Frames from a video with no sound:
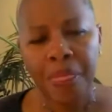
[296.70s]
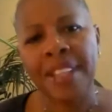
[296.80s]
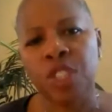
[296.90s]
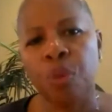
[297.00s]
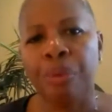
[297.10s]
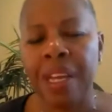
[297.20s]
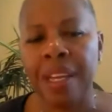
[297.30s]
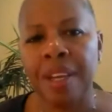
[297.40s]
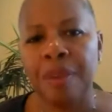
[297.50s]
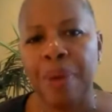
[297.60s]
And so
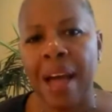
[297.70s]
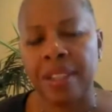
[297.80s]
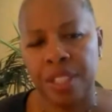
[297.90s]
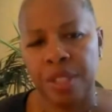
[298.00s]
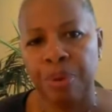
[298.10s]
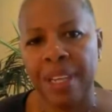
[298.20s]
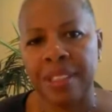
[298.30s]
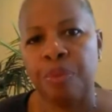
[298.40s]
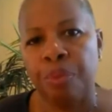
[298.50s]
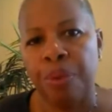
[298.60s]
bringing it back to the
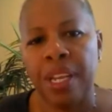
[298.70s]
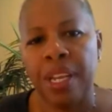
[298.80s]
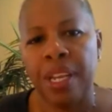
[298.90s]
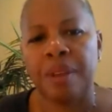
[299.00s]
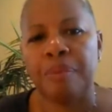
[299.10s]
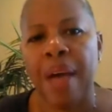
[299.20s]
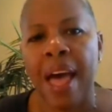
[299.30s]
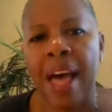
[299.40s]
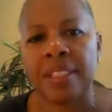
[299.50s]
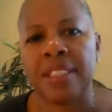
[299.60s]
present, bringing it
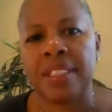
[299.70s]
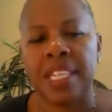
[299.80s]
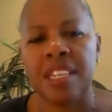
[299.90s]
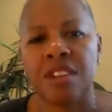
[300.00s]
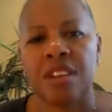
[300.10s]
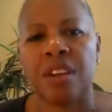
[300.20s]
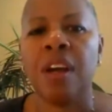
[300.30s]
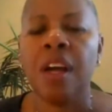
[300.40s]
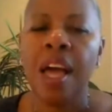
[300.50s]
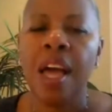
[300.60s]
back to center,
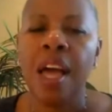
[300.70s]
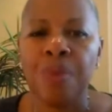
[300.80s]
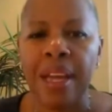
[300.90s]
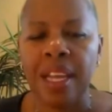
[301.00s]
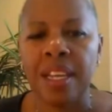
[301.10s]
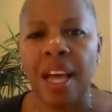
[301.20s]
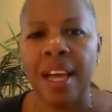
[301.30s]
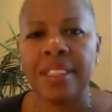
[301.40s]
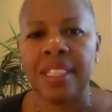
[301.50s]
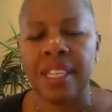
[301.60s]
and
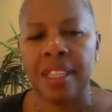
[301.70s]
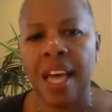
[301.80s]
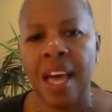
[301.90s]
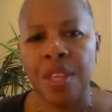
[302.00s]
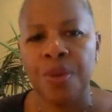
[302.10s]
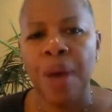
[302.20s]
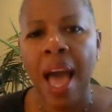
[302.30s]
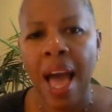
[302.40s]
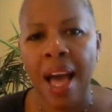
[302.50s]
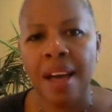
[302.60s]
recognizing that you
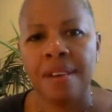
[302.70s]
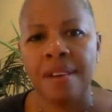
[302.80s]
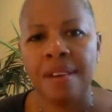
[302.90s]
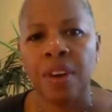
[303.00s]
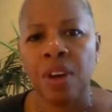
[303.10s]
have